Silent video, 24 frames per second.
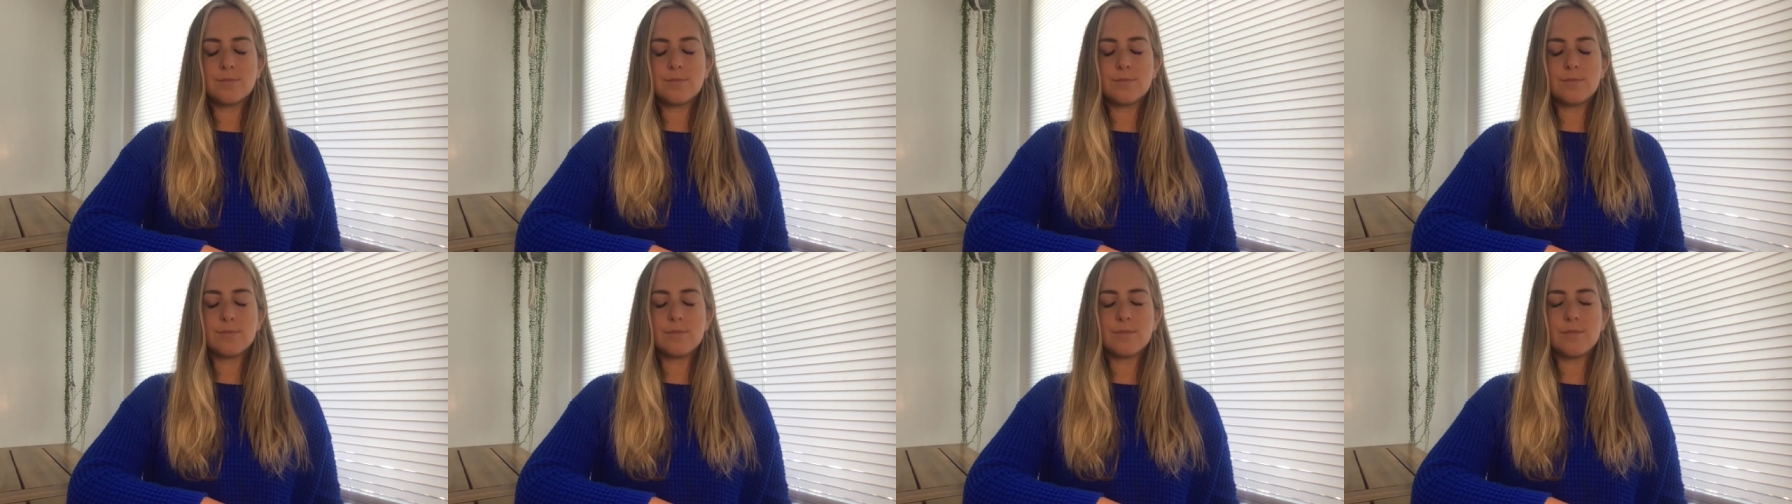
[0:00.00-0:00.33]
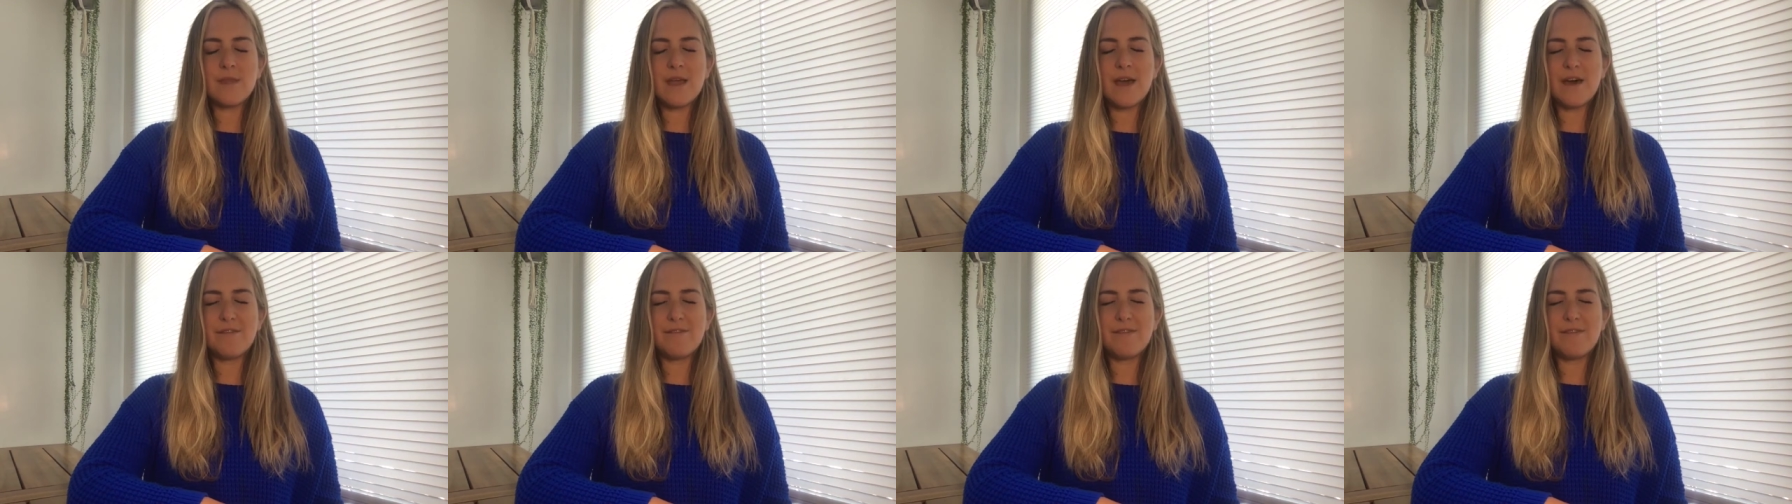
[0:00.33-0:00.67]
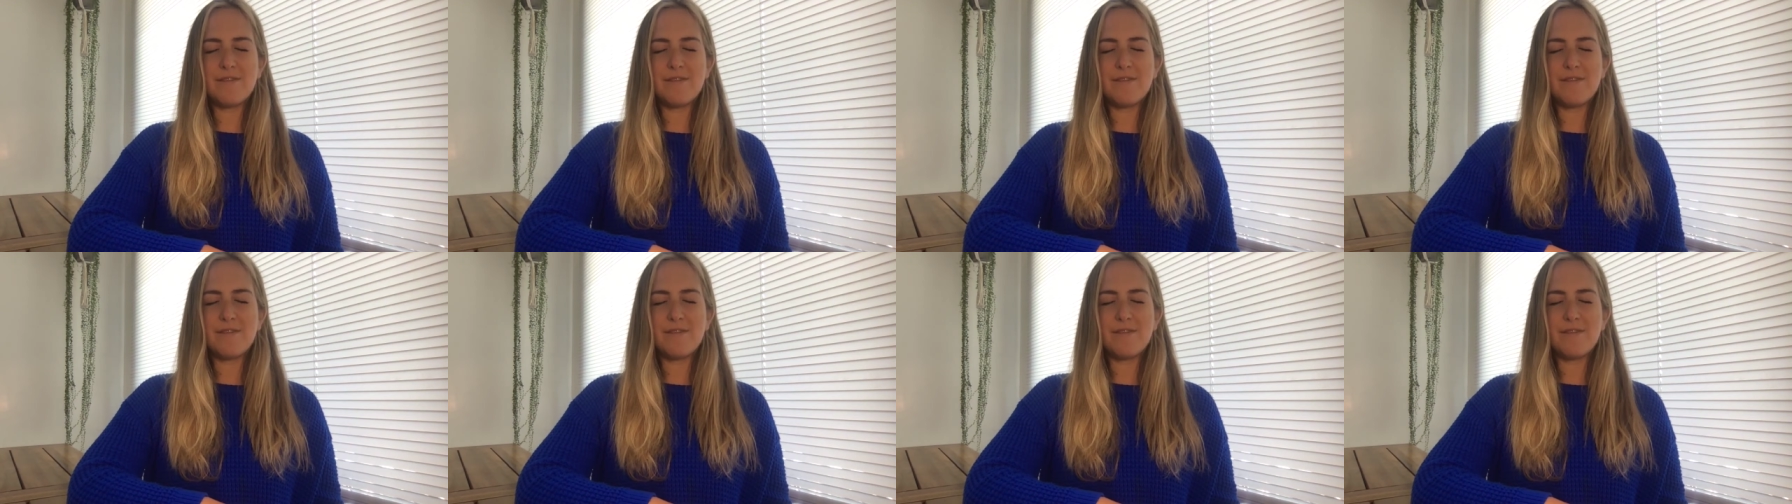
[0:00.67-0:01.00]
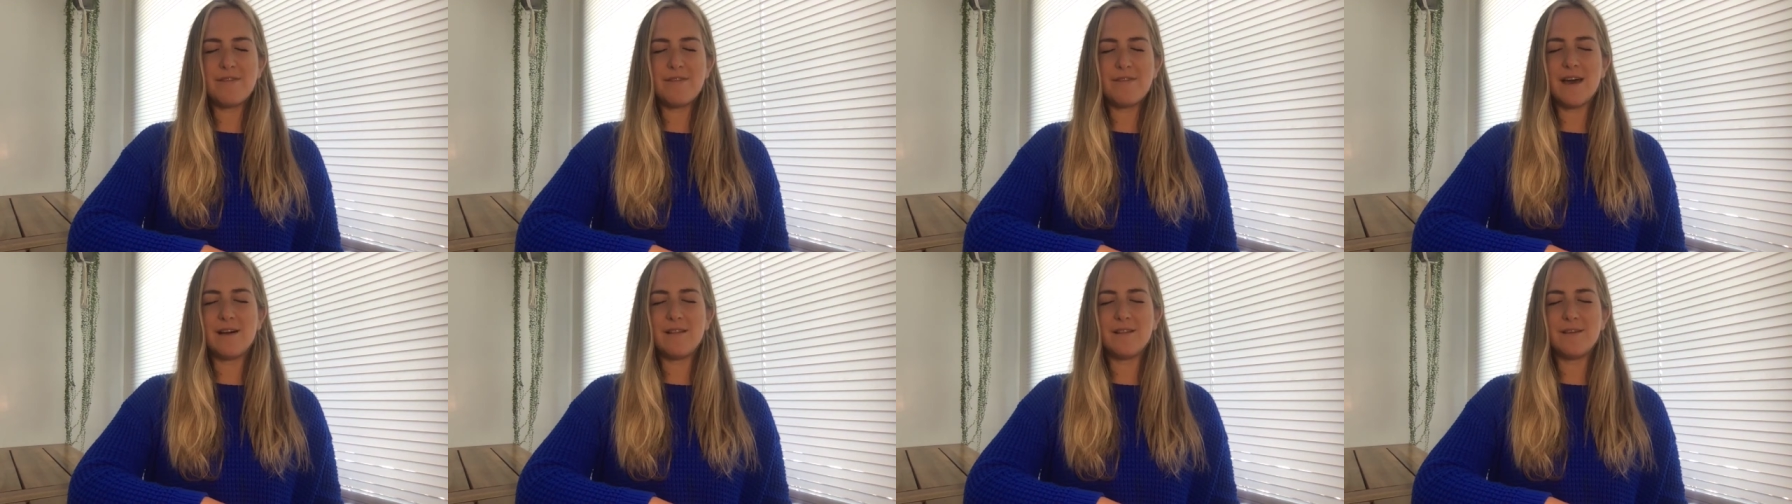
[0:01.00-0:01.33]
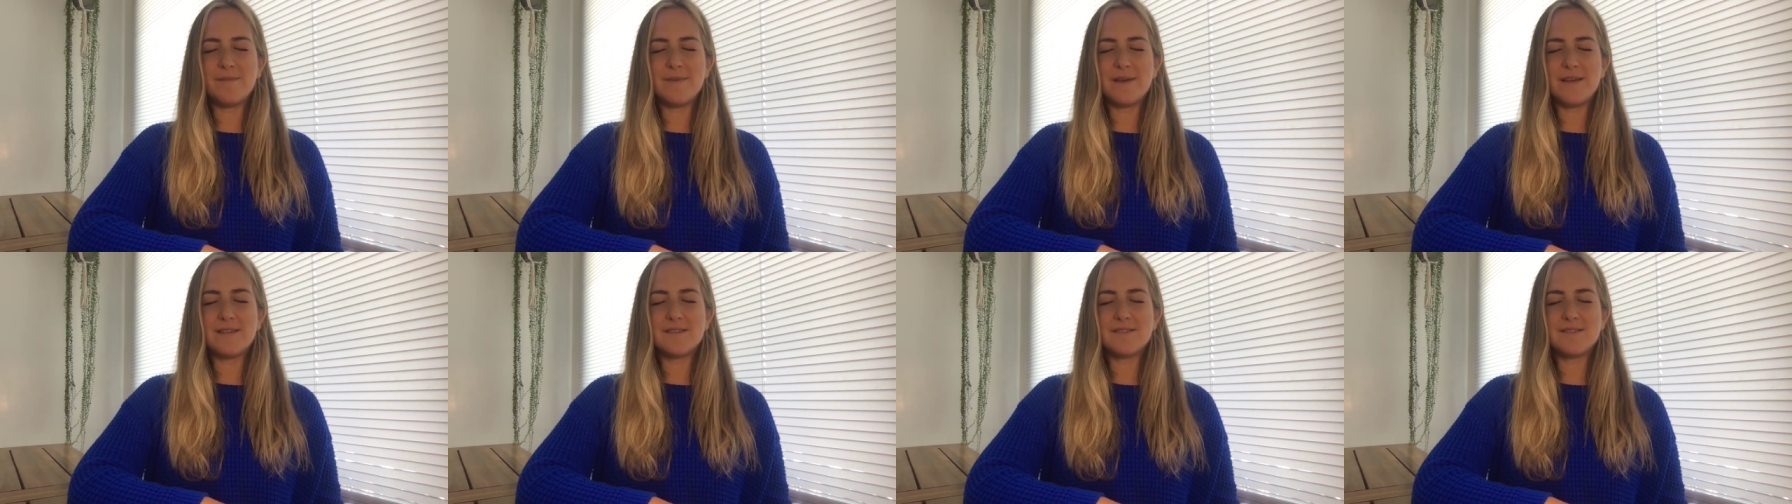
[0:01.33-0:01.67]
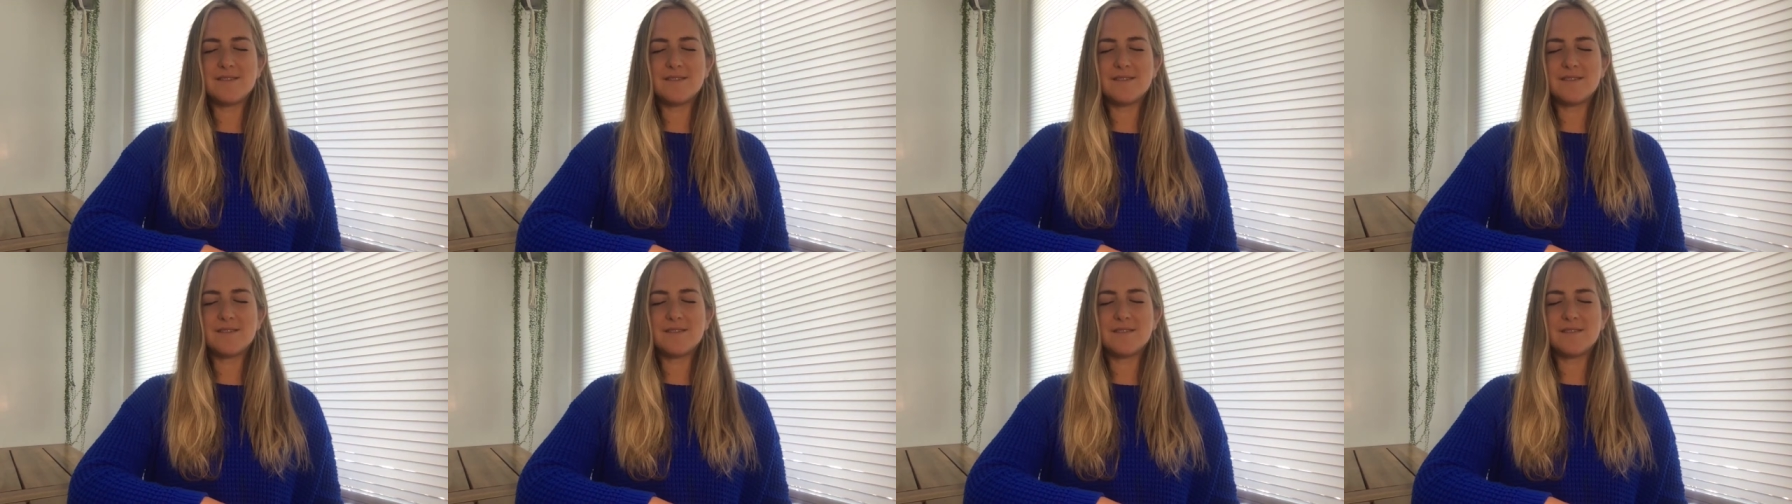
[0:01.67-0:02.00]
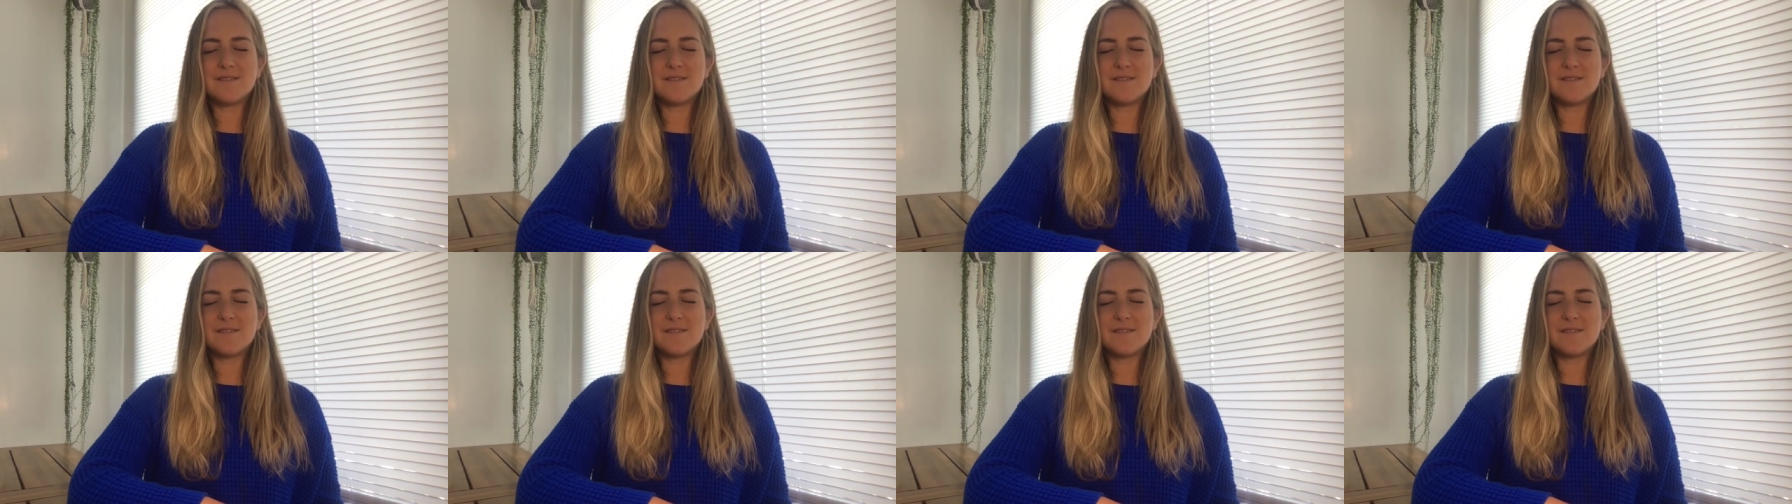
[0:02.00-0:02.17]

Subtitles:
Now thanking the elements